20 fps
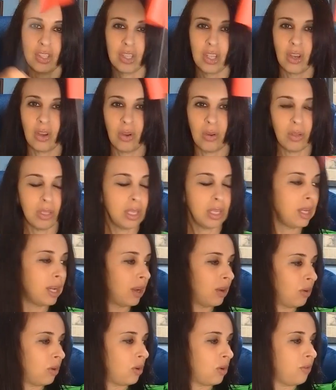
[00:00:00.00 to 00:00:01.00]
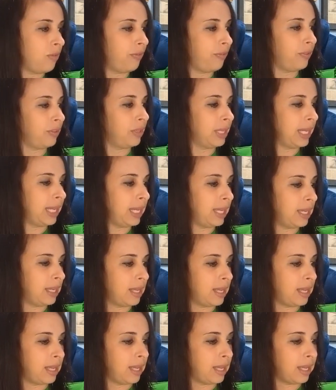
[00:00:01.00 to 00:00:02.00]
so, you know, hopefully,
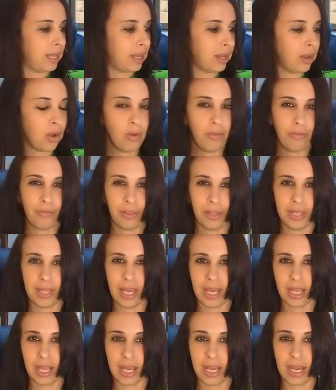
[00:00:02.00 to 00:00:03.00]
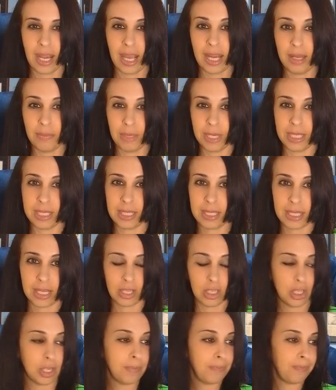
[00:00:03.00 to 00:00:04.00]
hopefully that got anybody's
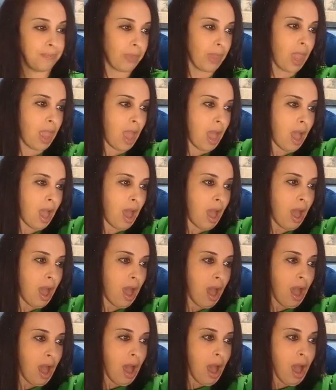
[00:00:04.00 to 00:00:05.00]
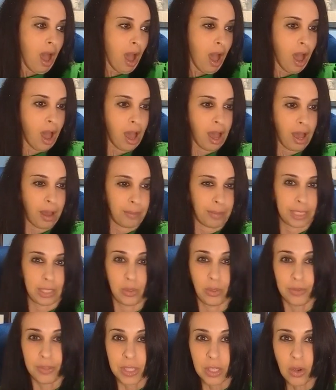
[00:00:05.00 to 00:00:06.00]
attention. Um, I
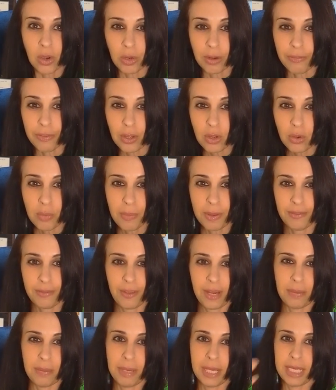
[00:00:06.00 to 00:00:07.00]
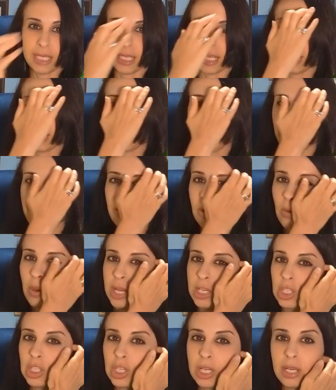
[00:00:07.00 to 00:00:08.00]
do have to go in a few, but if anybody does have a
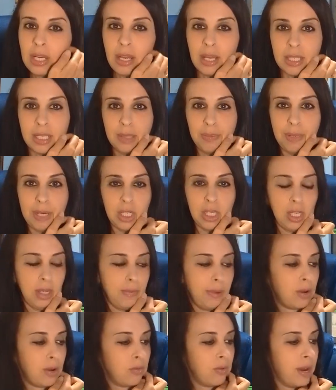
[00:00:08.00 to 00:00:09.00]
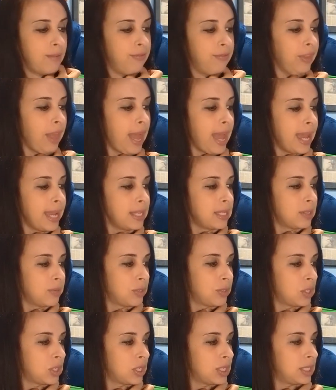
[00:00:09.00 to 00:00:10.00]
question, especially about red flags,
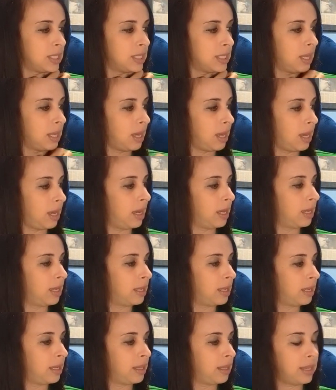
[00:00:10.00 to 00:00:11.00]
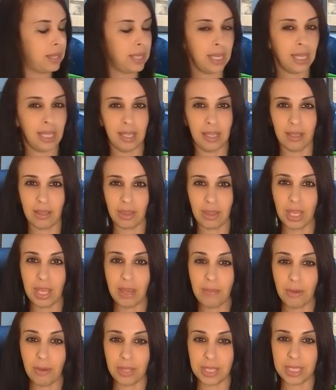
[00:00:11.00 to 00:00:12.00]
which is the, the
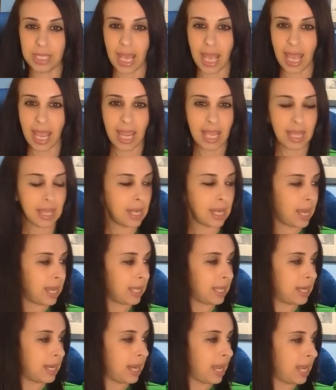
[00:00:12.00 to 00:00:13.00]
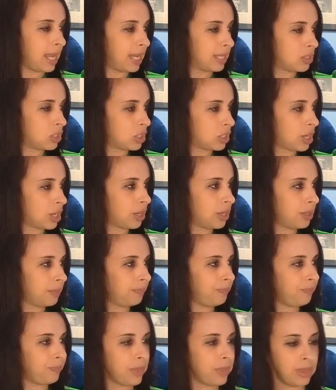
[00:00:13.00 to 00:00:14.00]
theme of the day, then I can answer
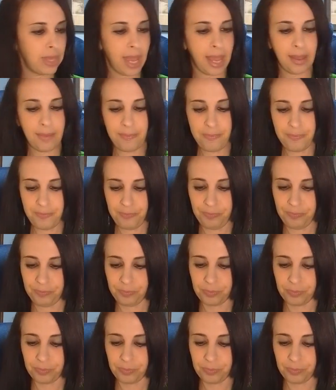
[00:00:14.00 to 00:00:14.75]
them.